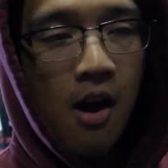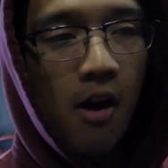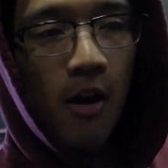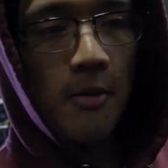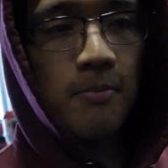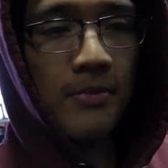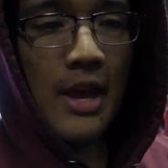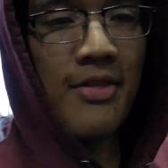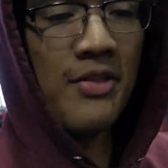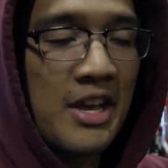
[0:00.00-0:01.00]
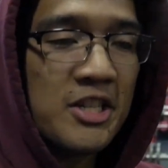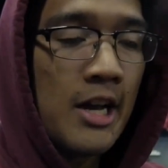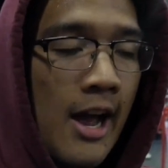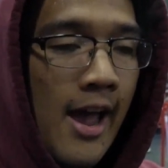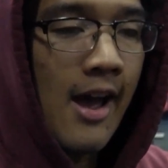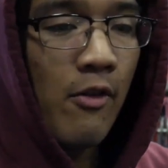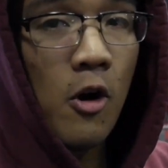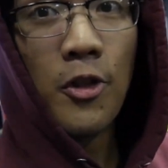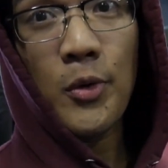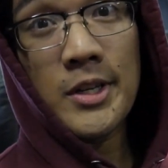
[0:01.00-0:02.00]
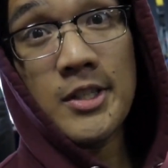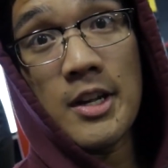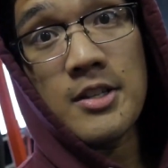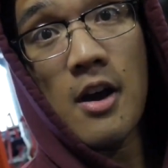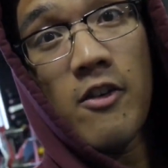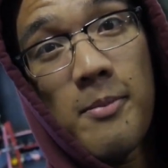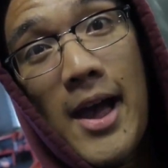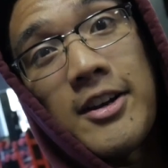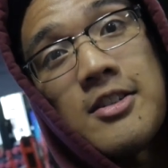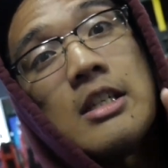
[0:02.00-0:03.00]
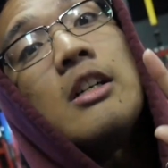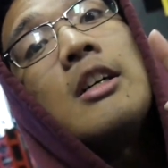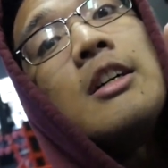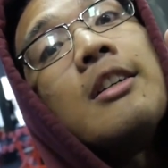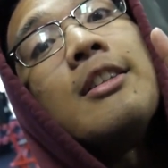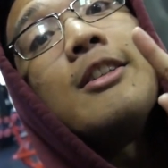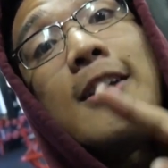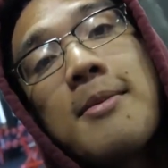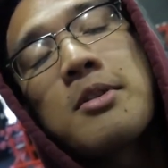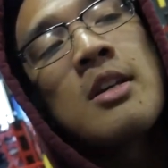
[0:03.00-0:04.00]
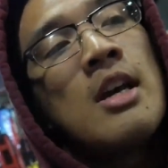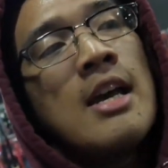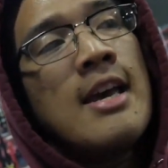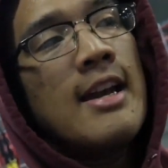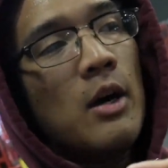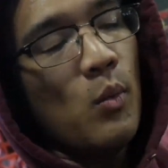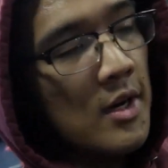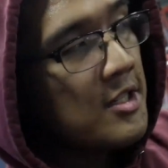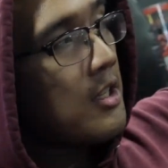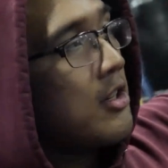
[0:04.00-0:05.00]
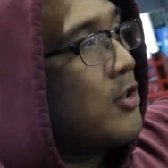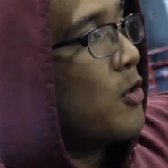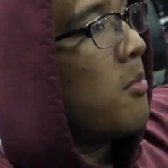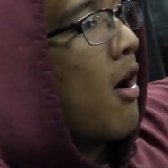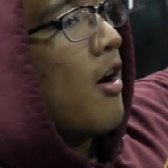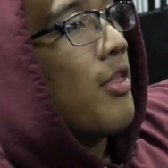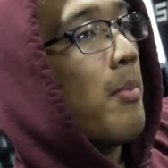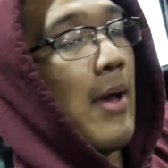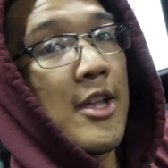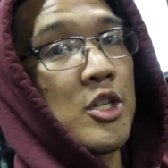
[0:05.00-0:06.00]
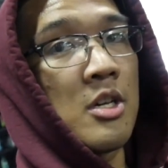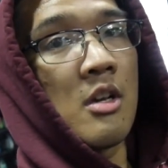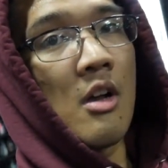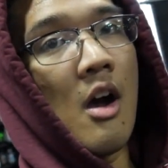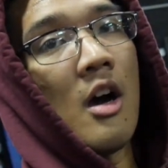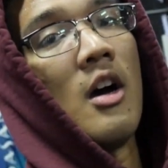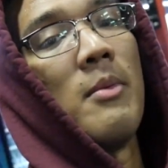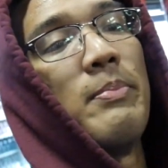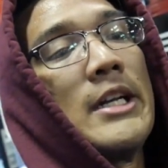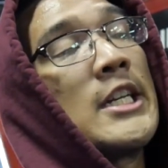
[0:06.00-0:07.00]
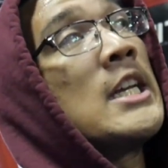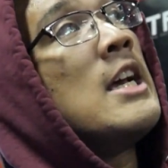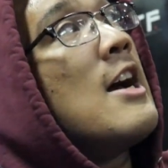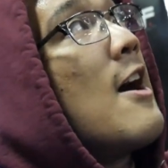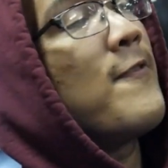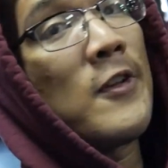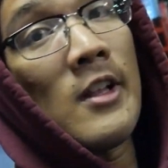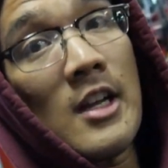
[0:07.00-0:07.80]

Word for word: Um, and the next thing I have are three sets of max on dips. And I was gonna do them on the bench, uh, but I feel